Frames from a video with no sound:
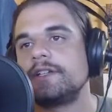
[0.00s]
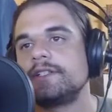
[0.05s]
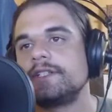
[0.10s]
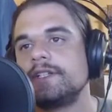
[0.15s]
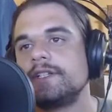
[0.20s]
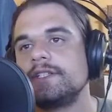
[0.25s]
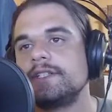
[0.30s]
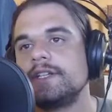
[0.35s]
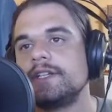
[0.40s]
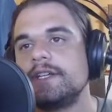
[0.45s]
It
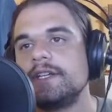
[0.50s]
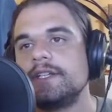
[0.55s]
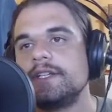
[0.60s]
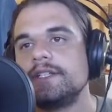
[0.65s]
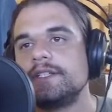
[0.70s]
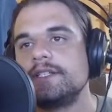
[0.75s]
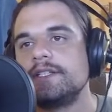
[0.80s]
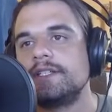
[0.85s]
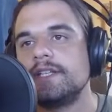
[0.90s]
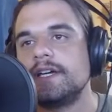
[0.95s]
says
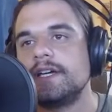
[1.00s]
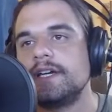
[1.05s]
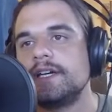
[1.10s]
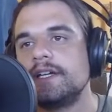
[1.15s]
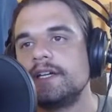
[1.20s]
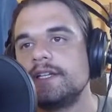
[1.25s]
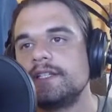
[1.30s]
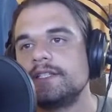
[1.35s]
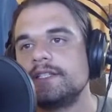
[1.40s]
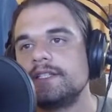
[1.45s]

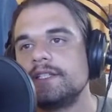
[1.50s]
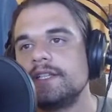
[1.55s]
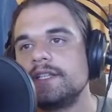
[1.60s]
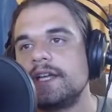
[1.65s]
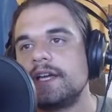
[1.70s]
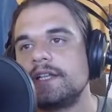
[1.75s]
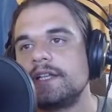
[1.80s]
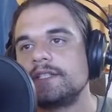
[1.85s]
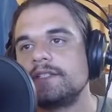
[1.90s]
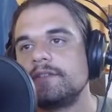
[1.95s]
does
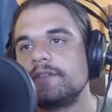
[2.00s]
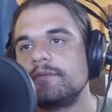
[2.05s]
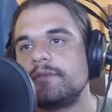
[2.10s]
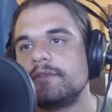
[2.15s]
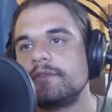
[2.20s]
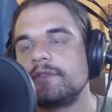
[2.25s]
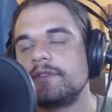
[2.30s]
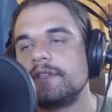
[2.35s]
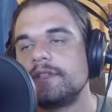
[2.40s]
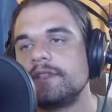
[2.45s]
not
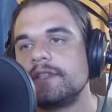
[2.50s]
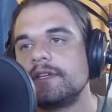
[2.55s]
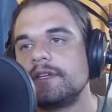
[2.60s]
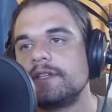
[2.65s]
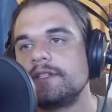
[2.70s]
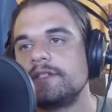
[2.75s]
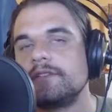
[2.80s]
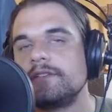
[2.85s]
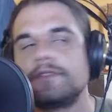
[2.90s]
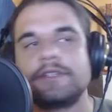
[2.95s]
support the
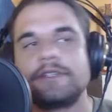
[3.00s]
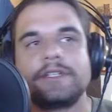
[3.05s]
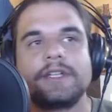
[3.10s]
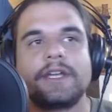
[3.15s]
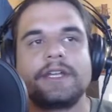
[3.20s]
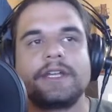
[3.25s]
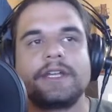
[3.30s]
Theta token yet.